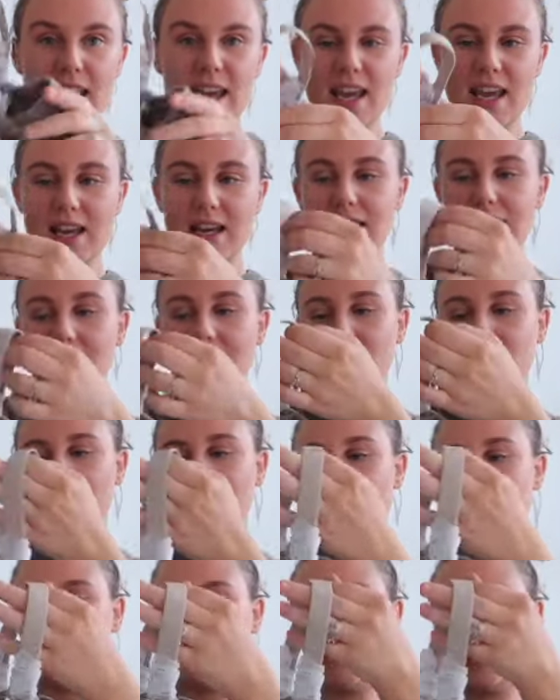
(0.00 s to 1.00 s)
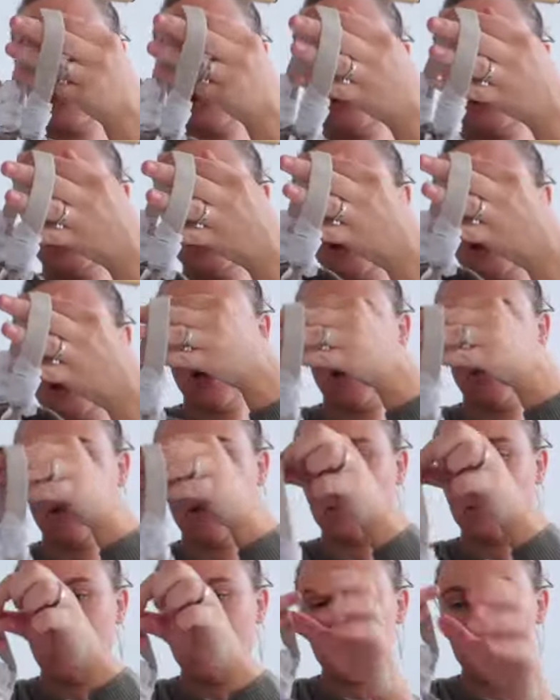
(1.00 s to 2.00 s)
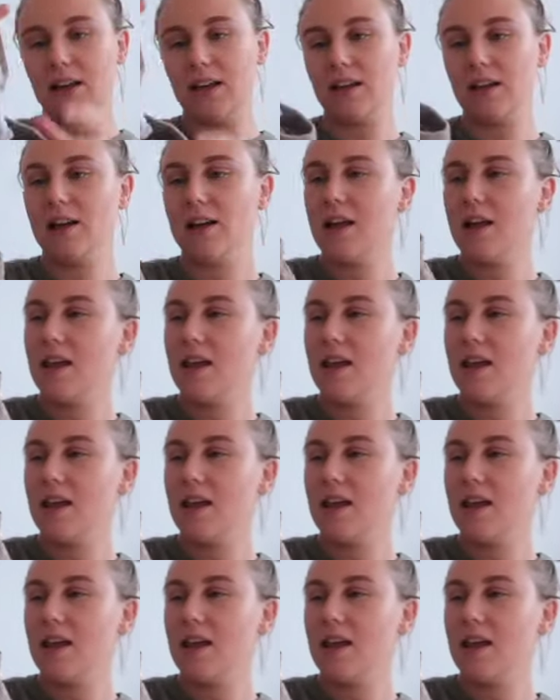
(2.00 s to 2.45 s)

he can have like the braces up, because I think